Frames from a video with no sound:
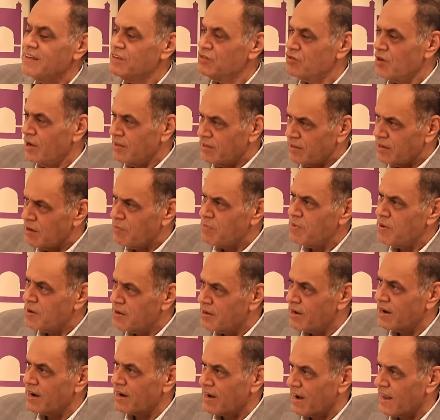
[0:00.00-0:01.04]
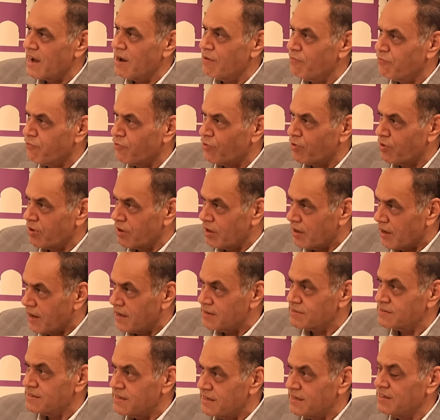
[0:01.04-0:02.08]
So I think it'll be a great leg up for
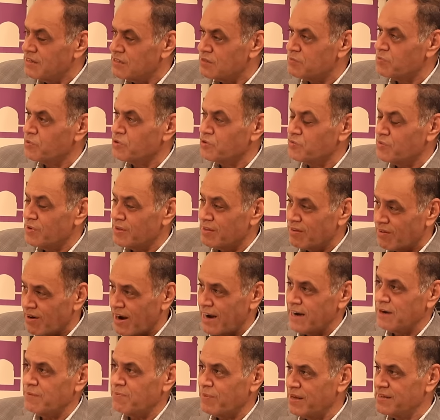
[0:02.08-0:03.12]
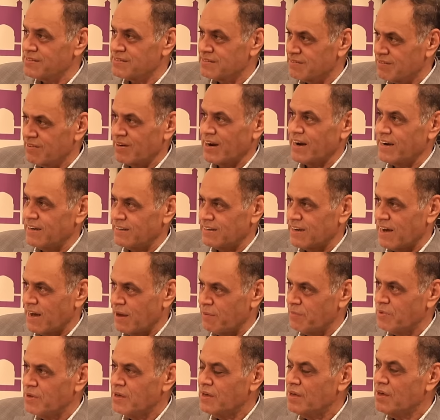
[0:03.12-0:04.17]
us Indians because we are the right place at the right
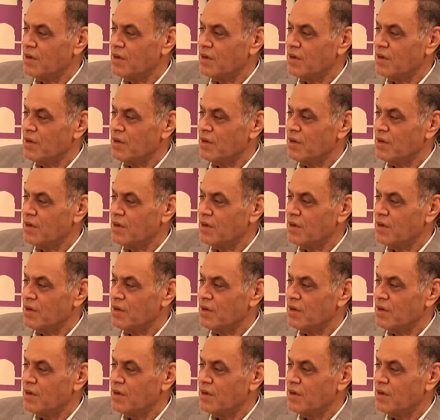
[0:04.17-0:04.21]
time.